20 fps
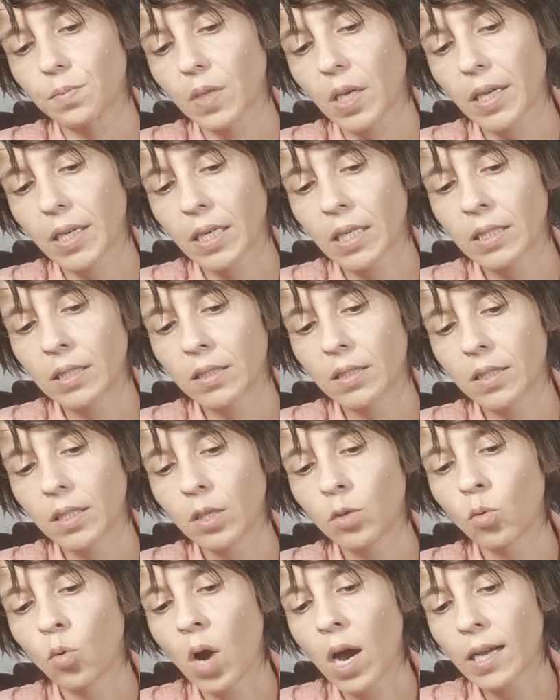I kind of see
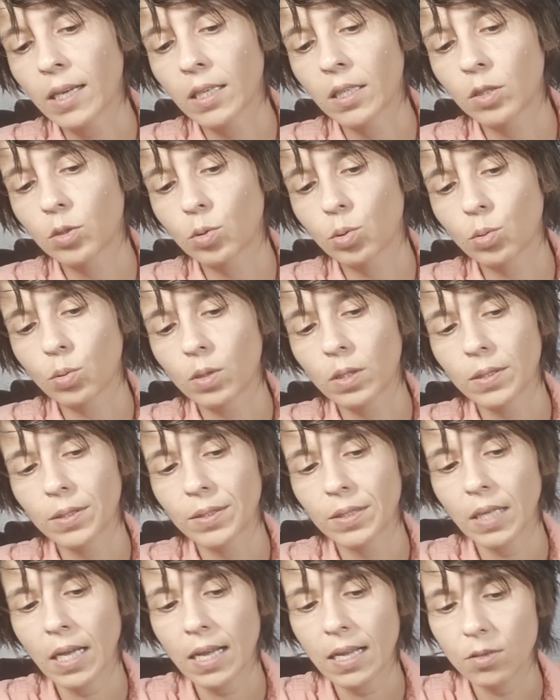you walking
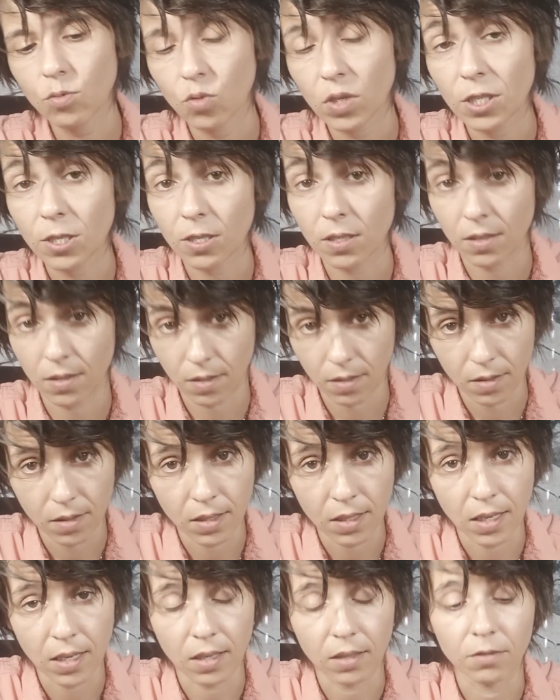towards that, which is
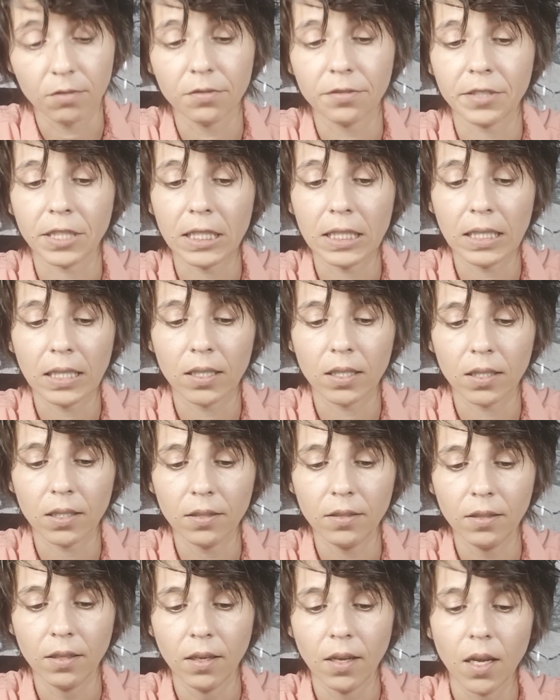again very
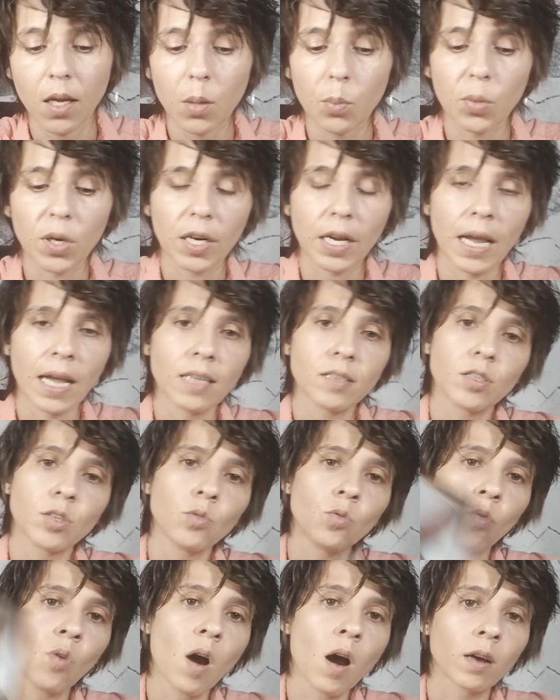good. But as
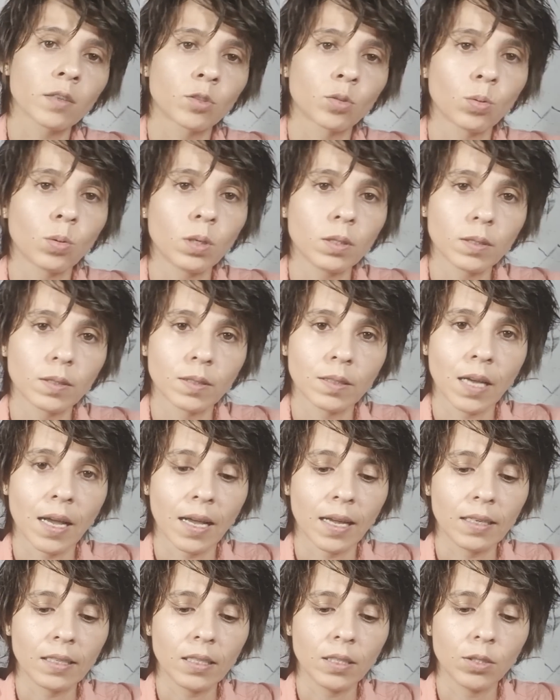you walk towards
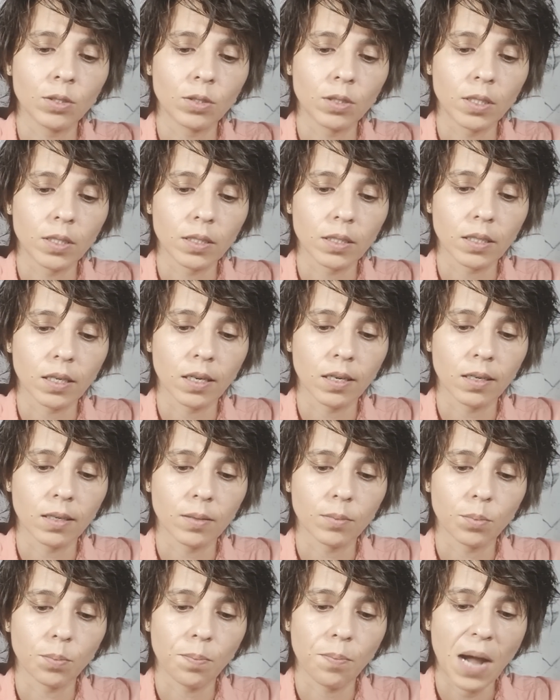that, you're
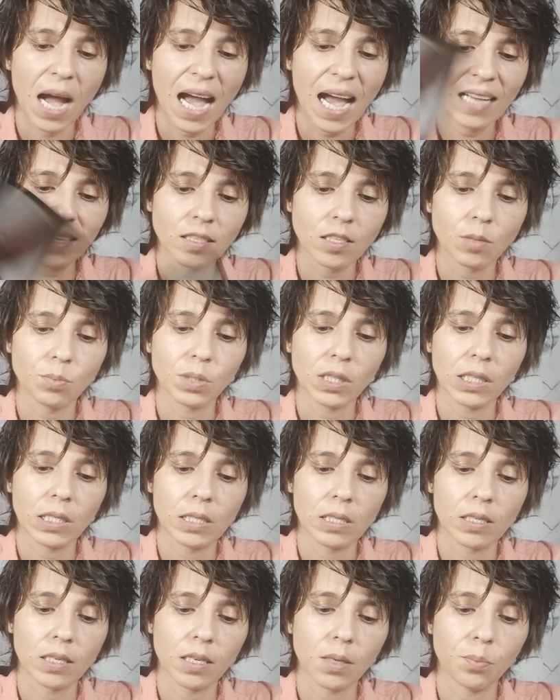um, possibly
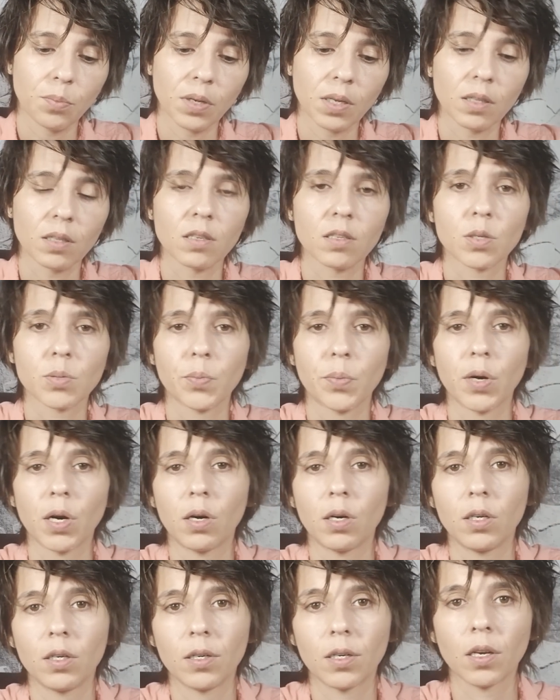skipping this
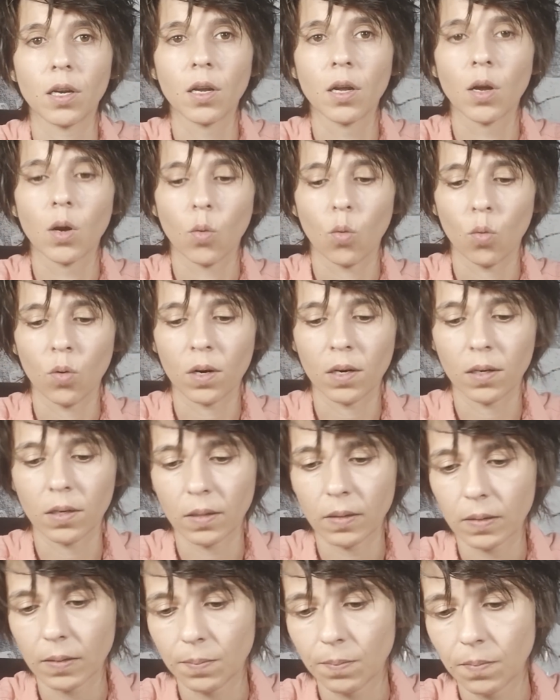part
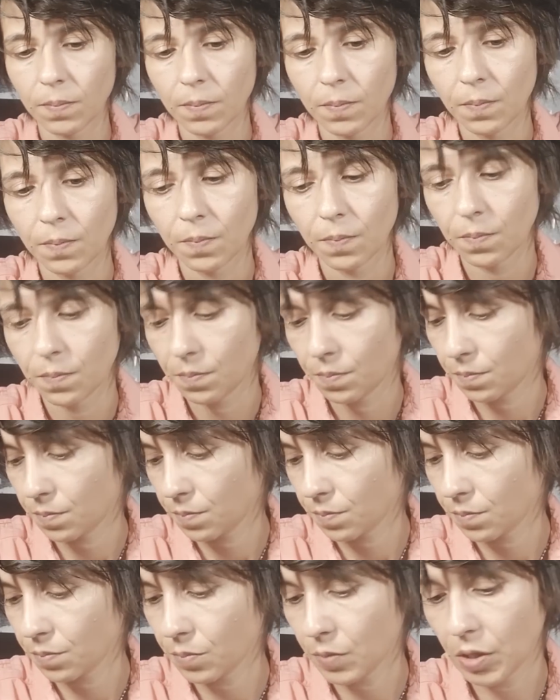where
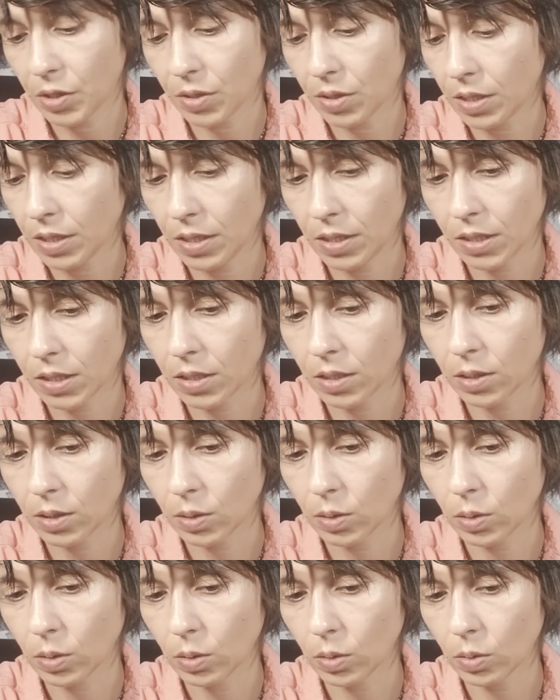you need
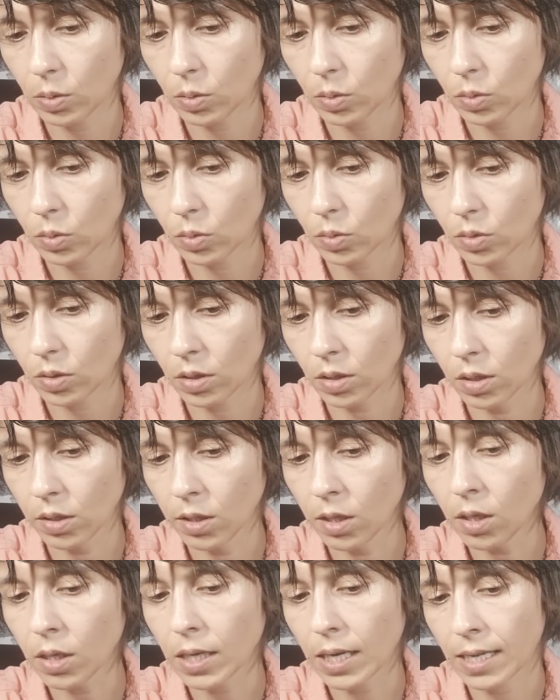to
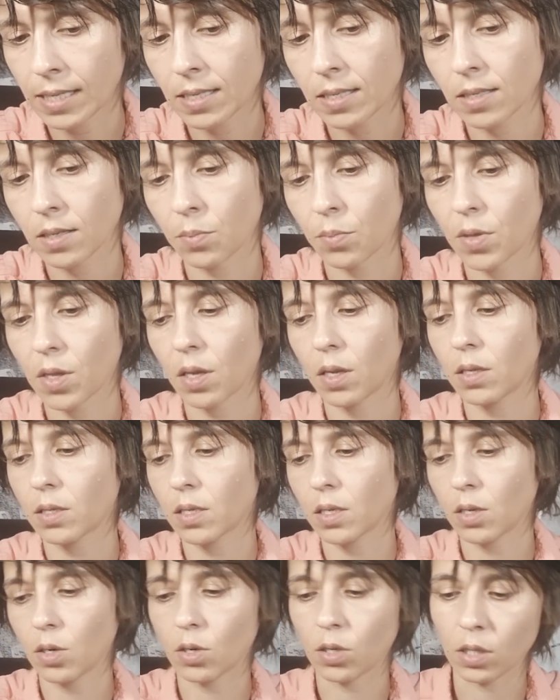look at some things
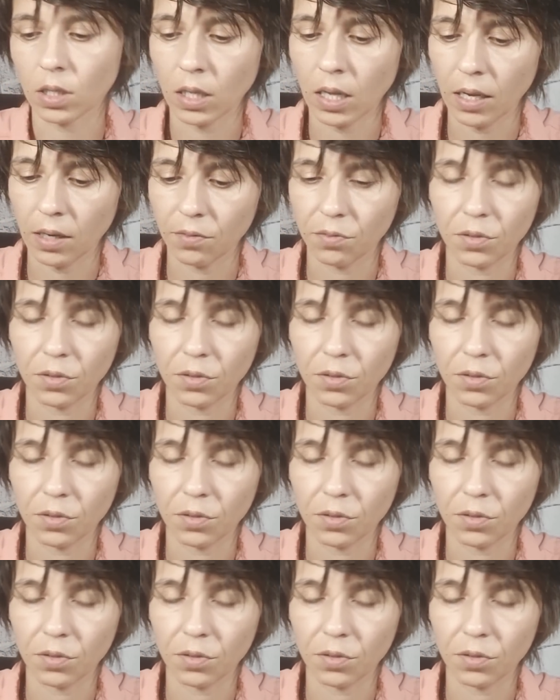in your life,